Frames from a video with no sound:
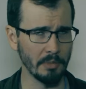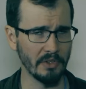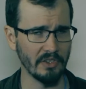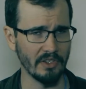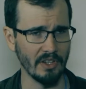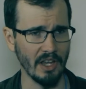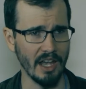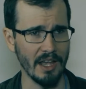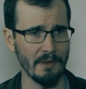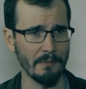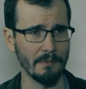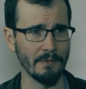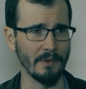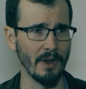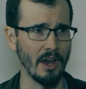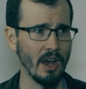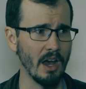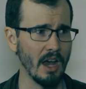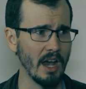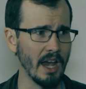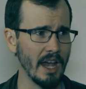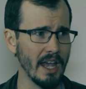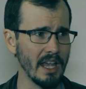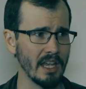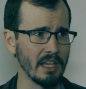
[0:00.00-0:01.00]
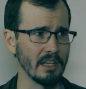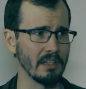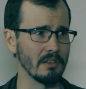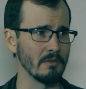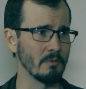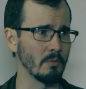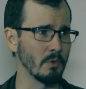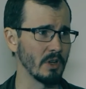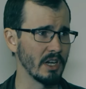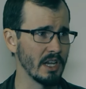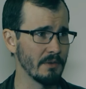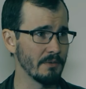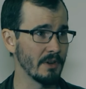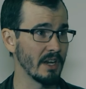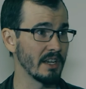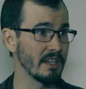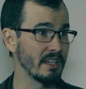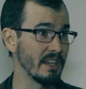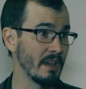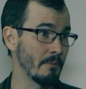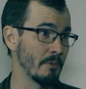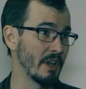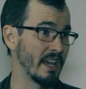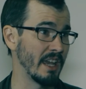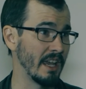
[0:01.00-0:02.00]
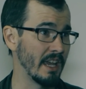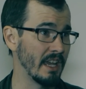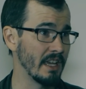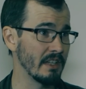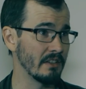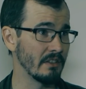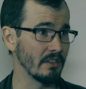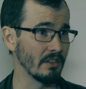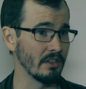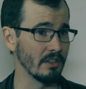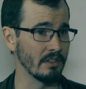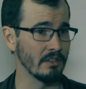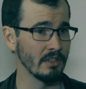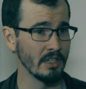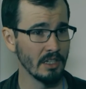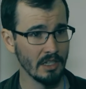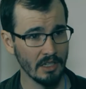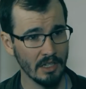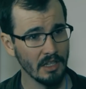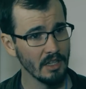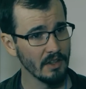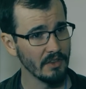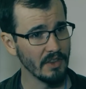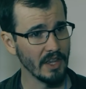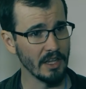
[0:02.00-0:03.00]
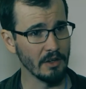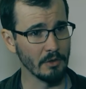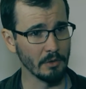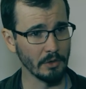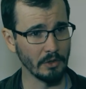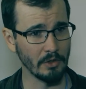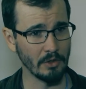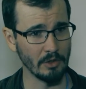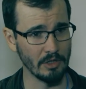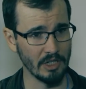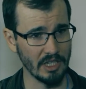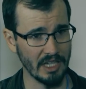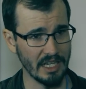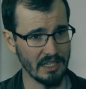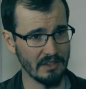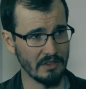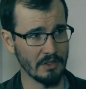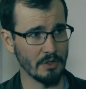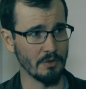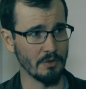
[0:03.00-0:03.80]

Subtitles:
sci-fi and whatever I could get my hands on, that all sort of gets